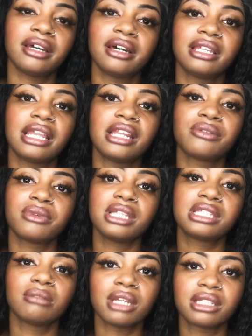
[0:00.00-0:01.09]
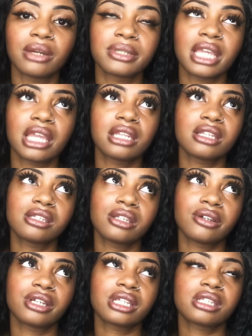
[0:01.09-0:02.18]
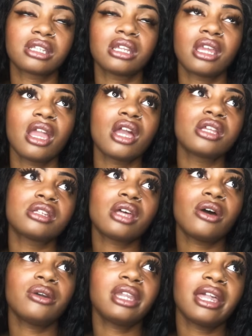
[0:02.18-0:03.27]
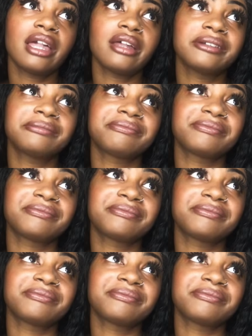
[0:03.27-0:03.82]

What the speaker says: They didn't really seem like they were taking it seriously. So yeah.